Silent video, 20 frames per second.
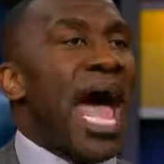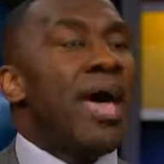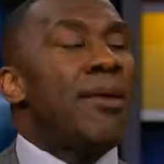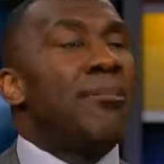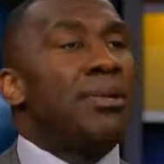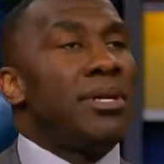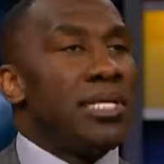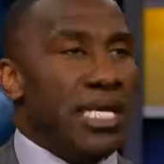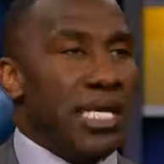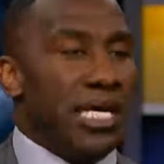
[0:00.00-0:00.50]

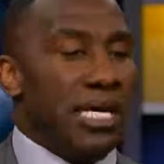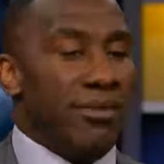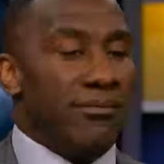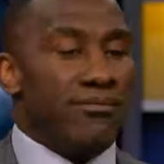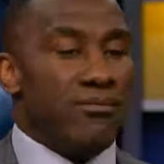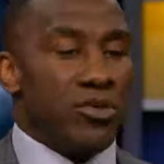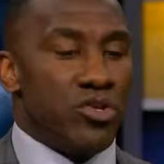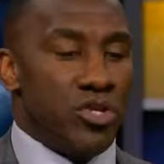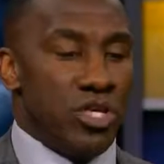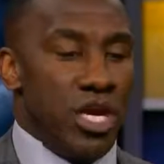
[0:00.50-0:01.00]
I
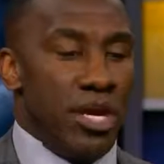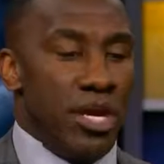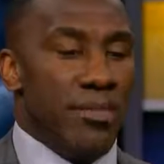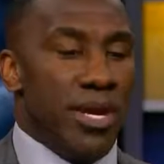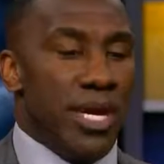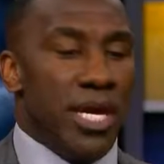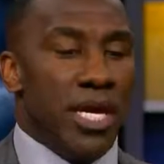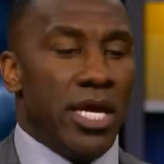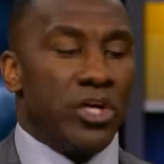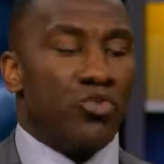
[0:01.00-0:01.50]
believe
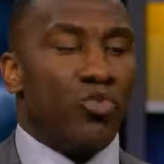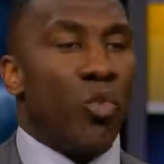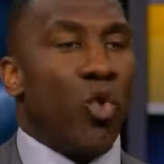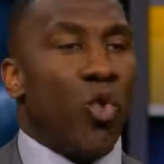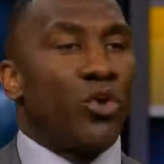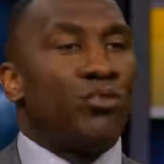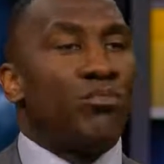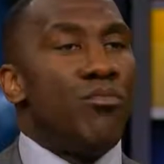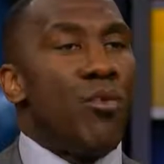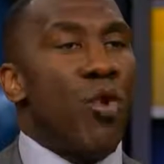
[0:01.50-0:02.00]
Jimmy is
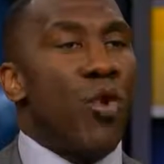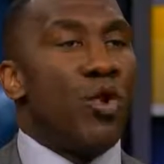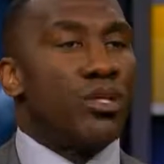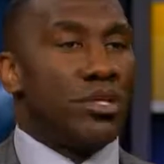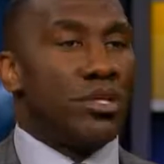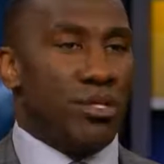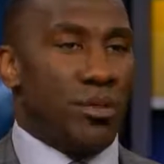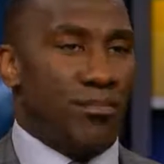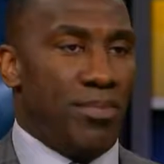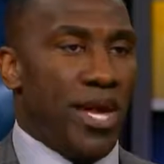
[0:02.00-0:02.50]
worth more
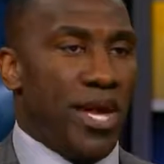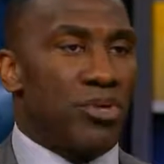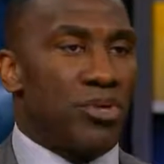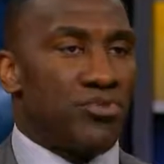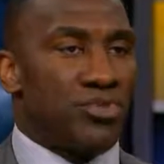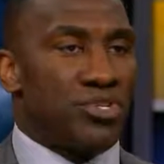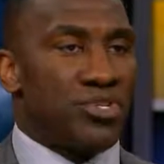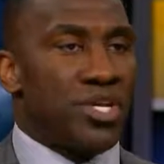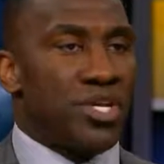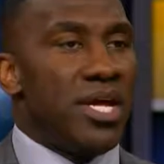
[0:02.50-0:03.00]
to the
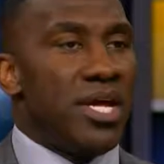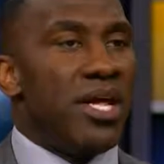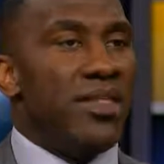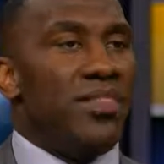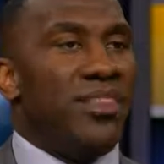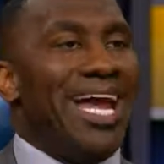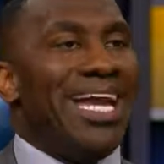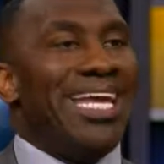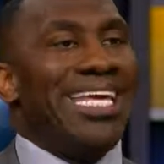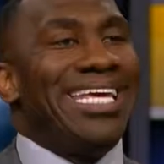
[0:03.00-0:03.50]
Patriots
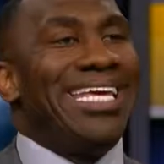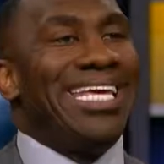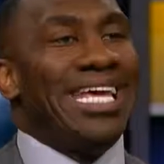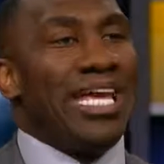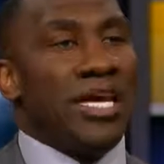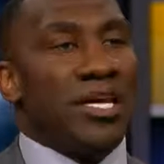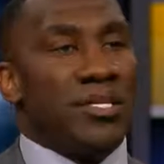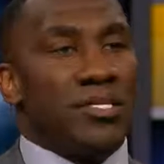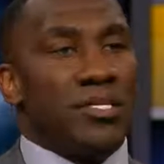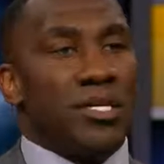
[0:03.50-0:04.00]
than
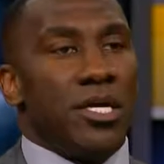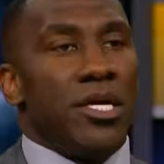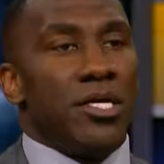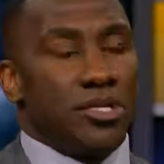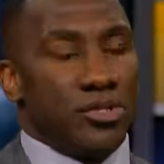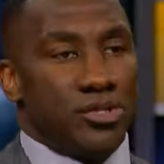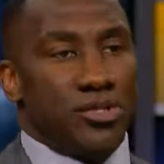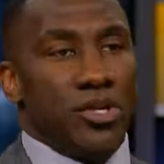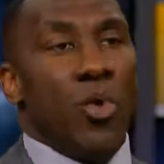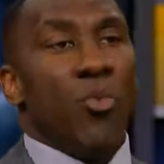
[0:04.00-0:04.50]
he is
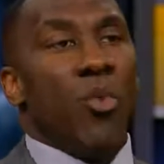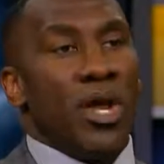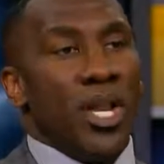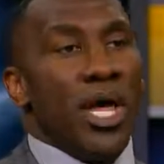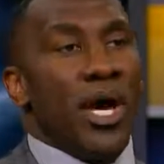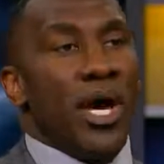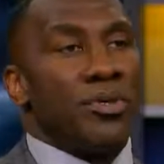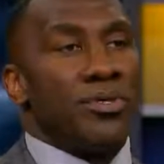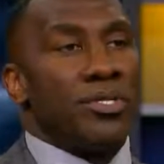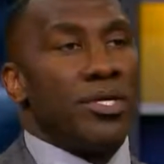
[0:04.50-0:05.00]
to
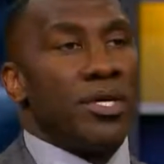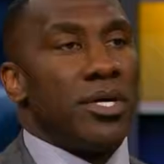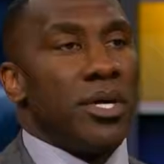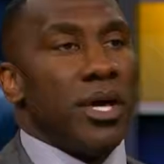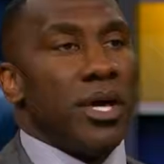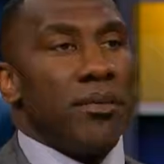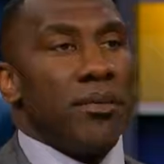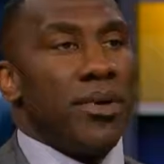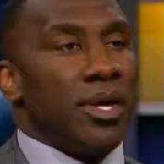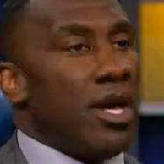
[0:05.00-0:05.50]
someone else.
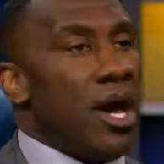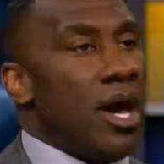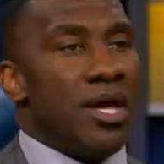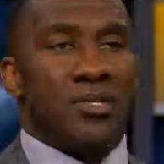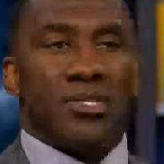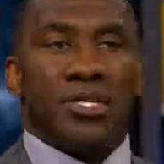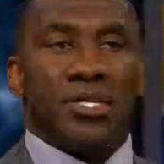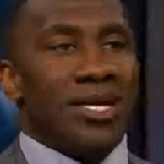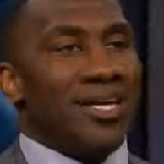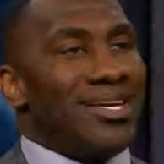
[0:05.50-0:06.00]

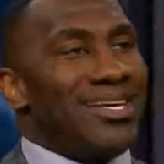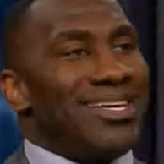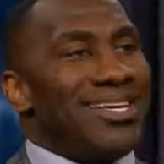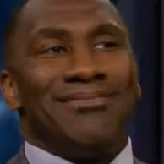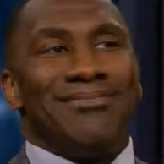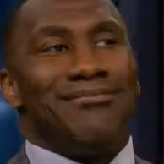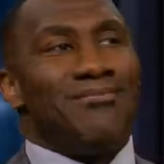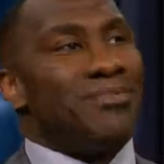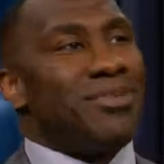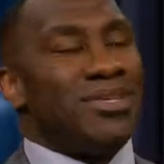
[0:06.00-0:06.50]
Because
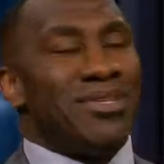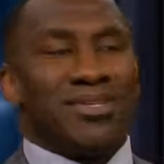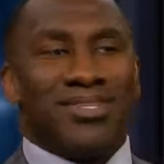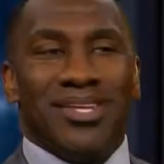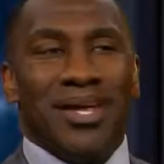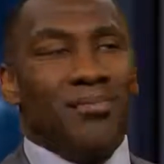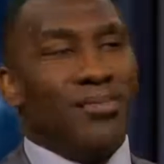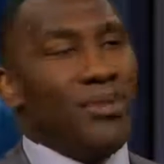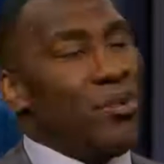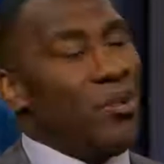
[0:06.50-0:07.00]

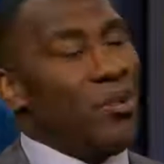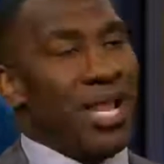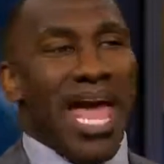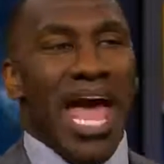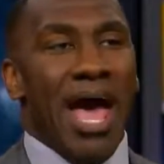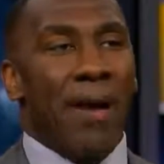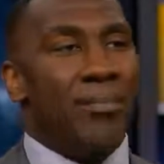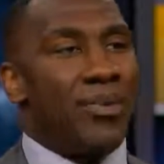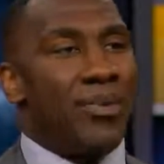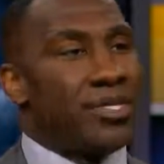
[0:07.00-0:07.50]
something were to
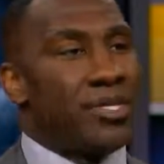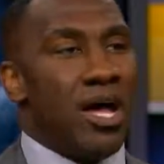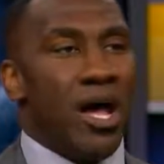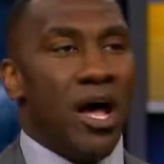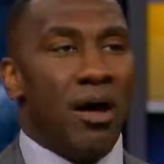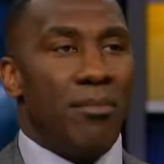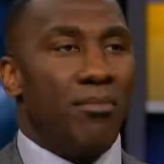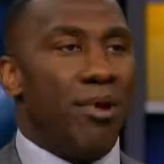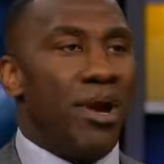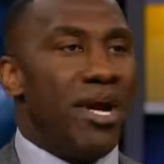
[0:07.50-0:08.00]
happen to
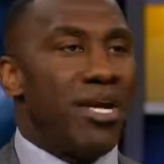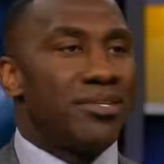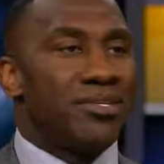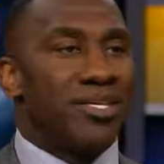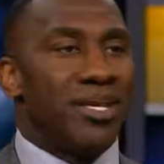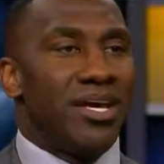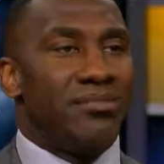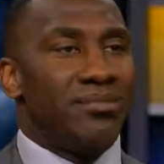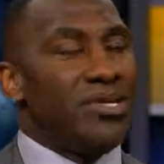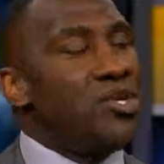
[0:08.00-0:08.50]
Tom Brady,
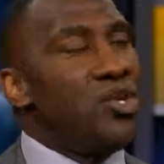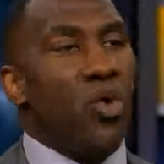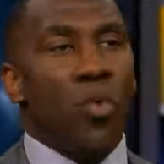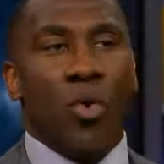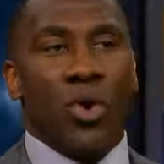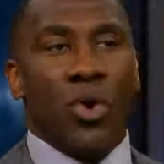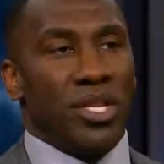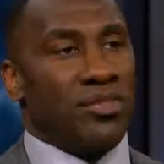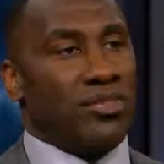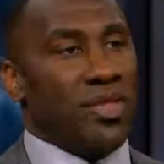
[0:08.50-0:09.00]
Skip, you
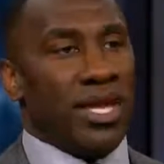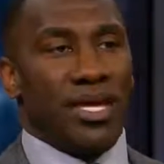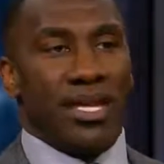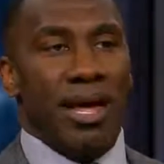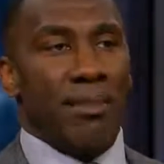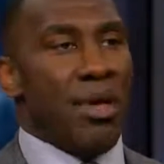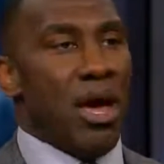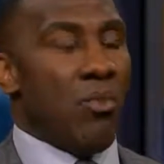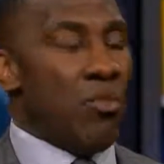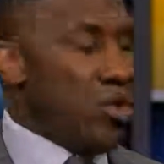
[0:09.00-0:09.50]
don't want anything,
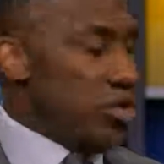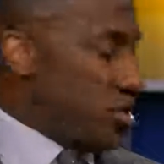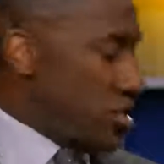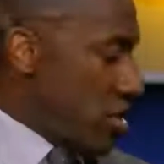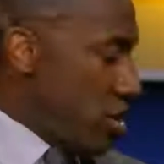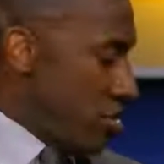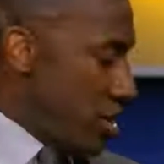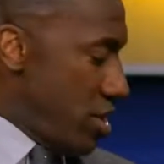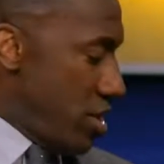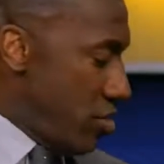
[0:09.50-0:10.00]
and I'm not
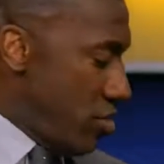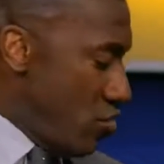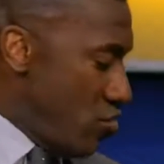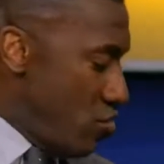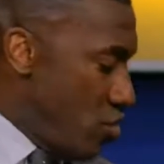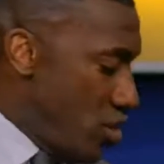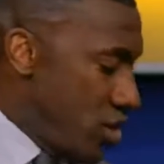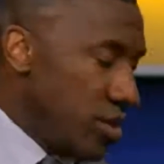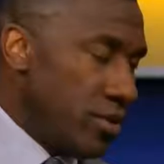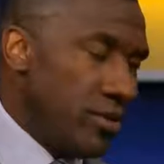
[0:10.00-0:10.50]
wishing, I'm knock
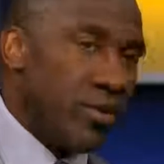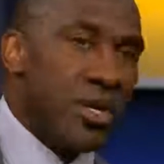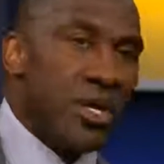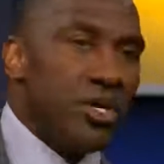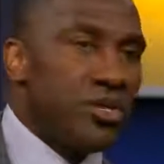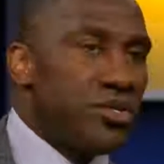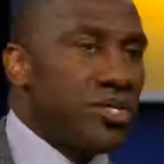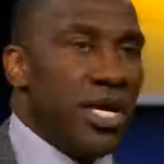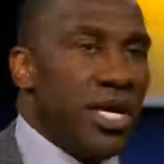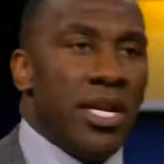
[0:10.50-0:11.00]
on wood,
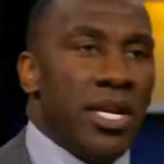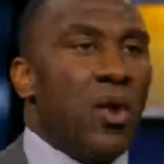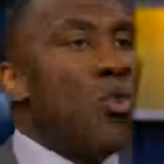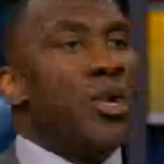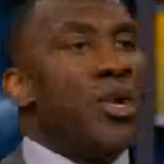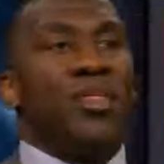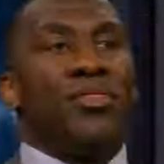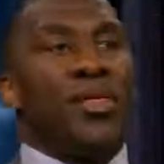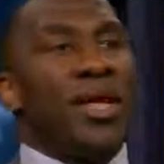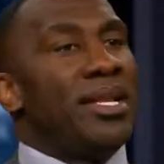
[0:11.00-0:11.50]
said I
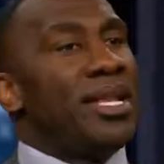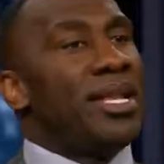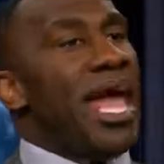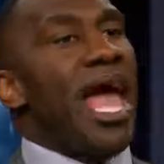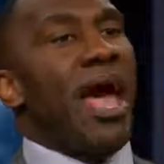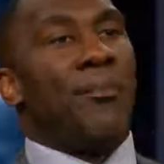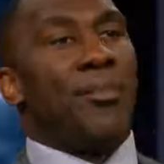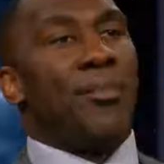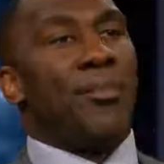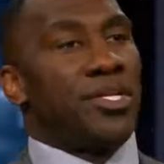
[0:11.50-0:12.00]
don't want anything
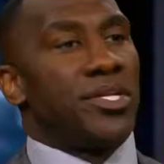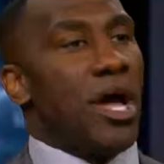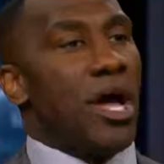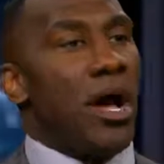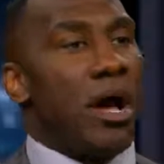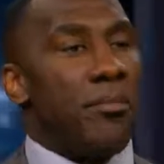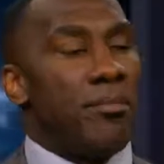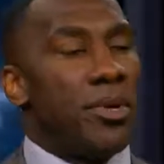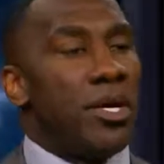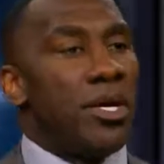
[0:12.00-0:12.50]
to happen to
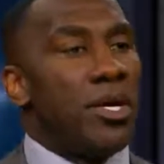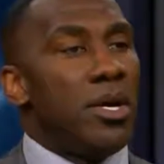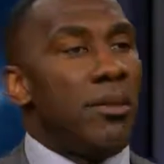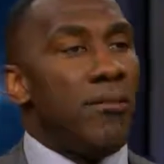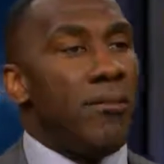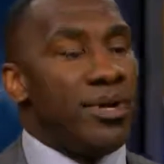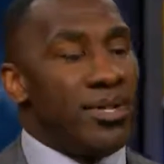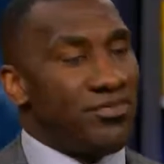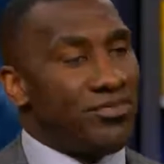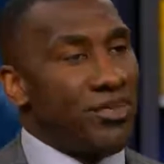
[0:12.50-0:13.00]
Tom.
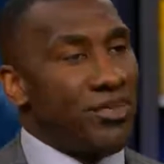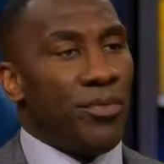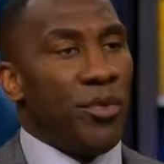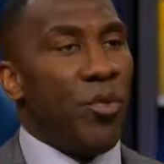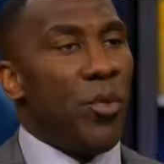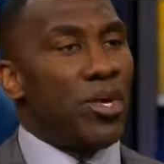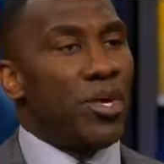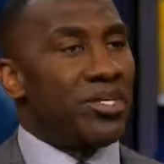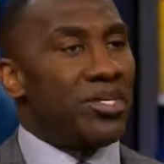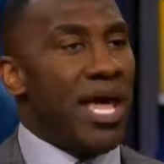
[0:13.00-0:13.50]
But if
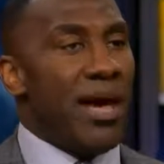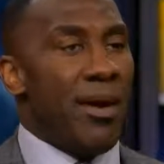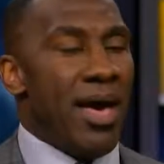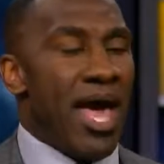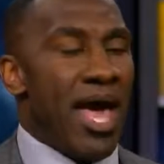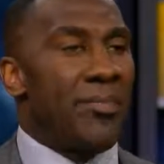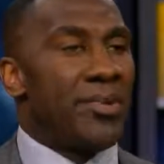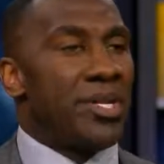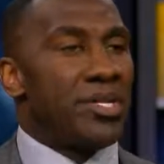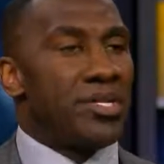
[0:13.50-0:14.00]
something were to
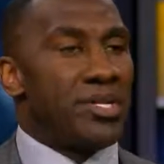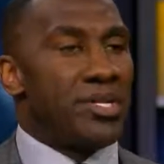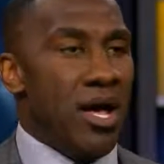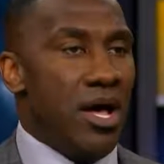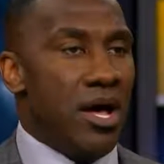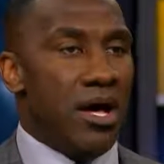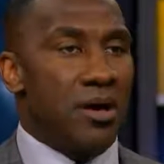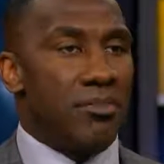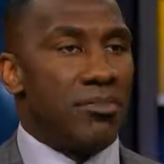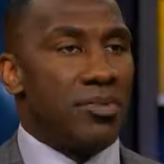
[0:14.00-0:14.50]
happen to
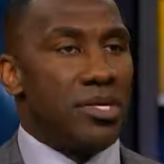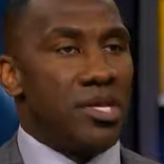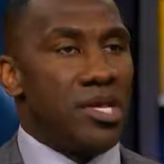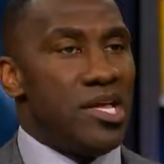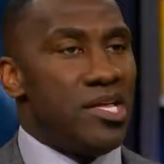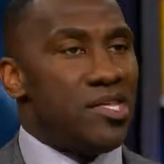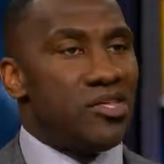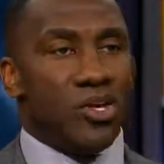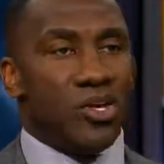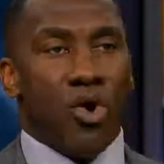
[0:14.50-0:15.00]
Tom,
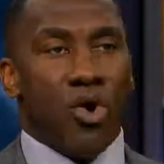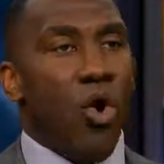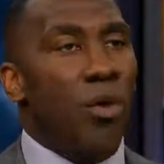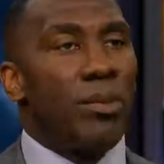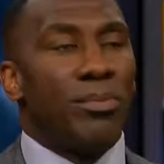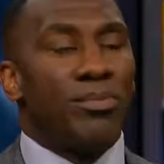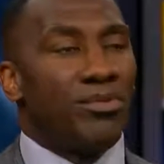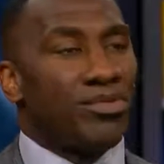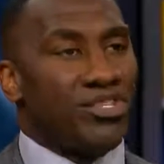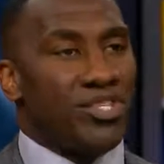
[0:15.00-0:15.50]

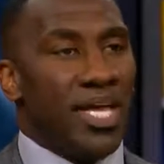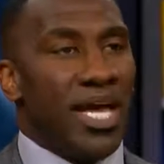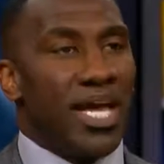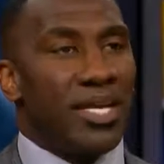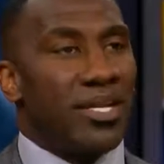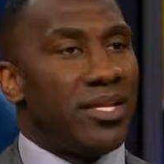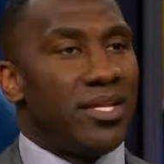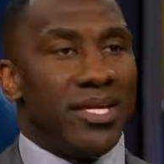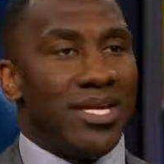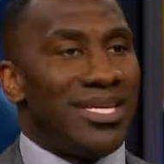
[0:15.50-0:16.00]
Jacoby
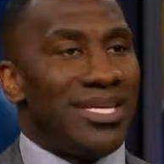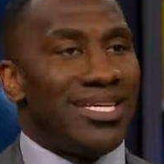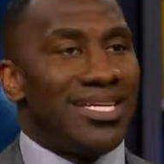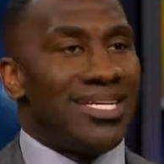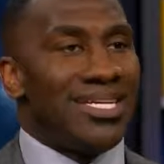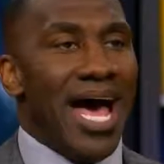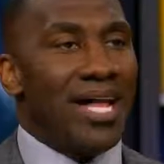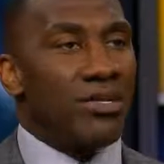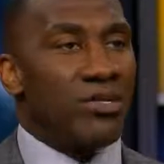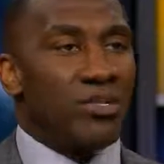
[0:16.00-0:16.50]
Brissett is
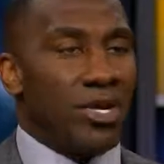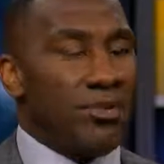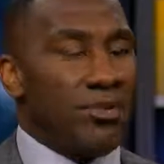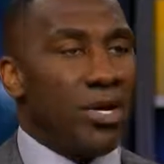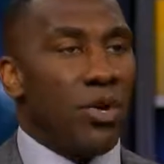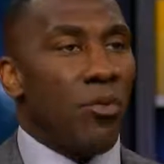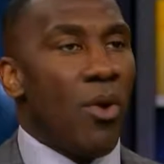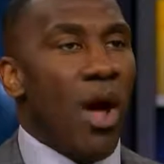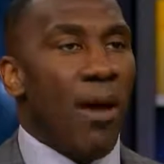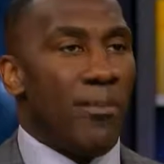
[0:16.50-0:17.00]
not
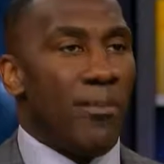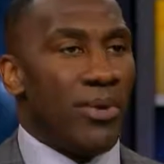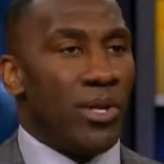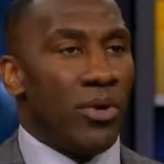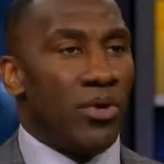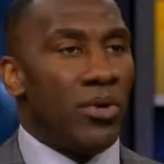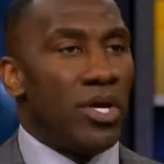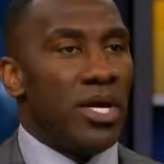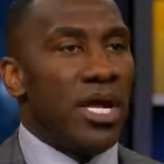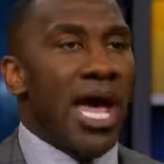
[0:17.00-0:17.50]
Jimmy
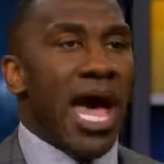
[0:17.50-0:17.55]
Garoppolo.